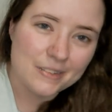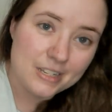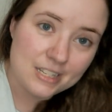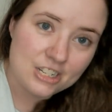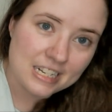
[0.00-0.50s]
so
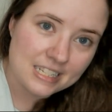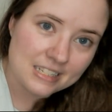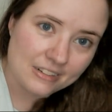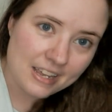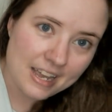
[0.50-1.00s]
this is
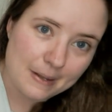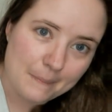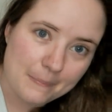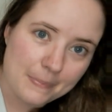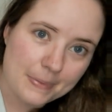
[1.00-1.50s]
Jesse's little cat.
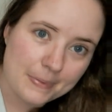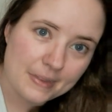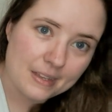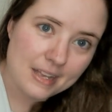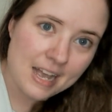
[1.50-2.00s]

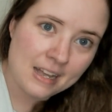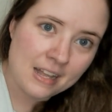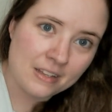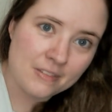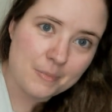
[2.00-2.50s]
I,
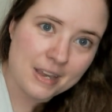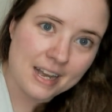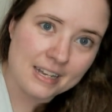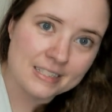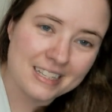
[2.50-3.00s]
I love the big
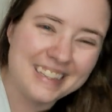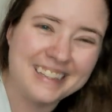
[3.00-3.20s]
eyes.